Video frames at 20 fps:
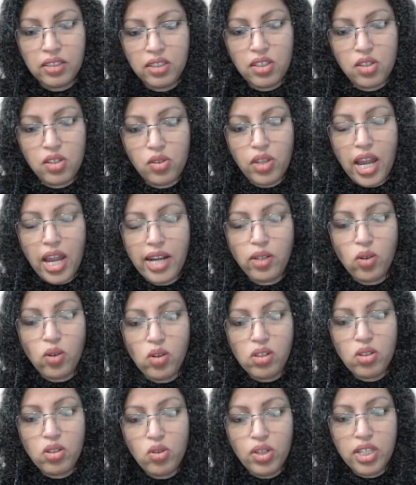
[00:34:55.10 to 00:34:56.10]
So that
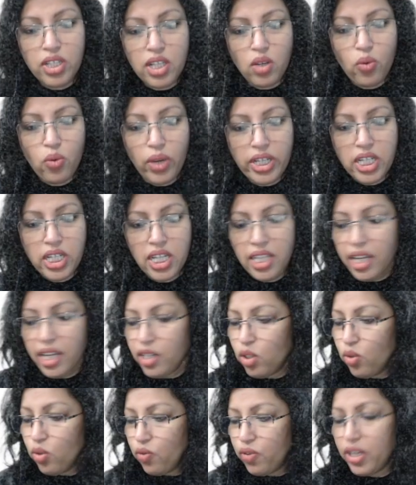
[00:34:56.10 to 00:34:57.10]
also is a question that
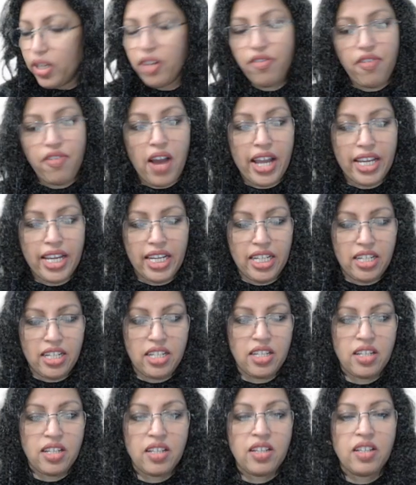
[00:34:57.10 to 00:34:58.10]
you will find.
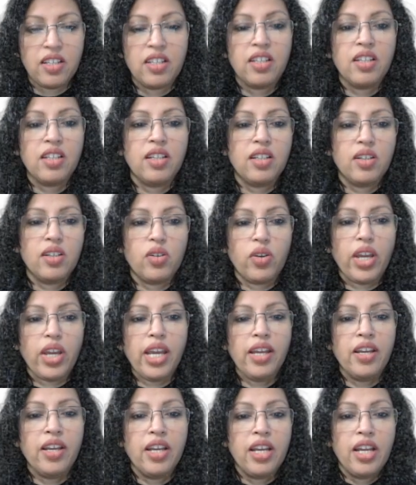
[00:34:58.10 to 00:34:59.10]
Okay.
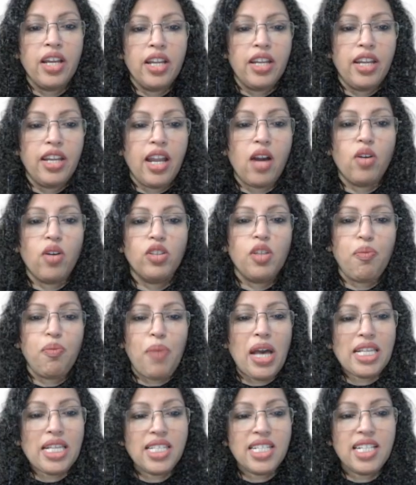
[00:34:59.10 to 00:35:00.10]
Now the
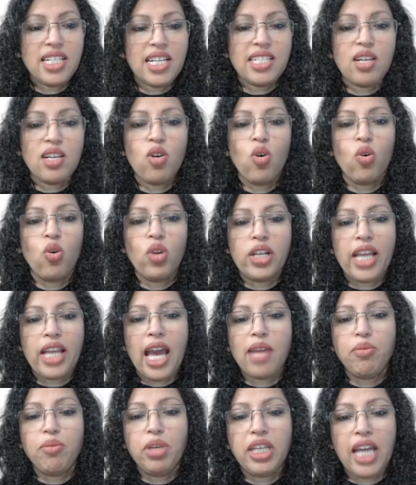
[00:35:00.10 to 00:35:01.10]
passage as a whole
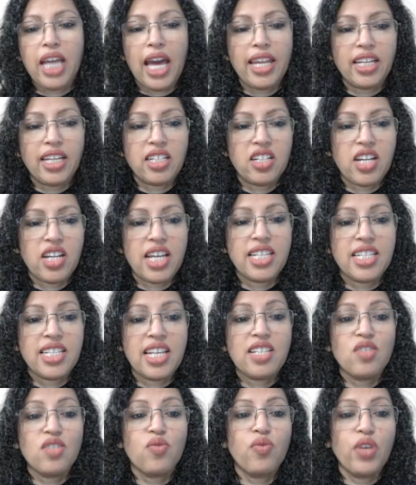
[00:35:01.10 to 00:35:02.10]
can be characterized
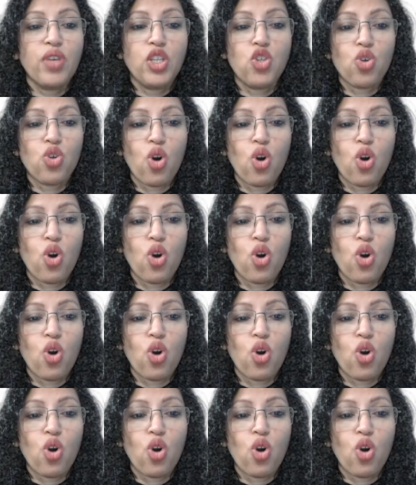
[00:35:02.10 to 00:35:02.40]
as which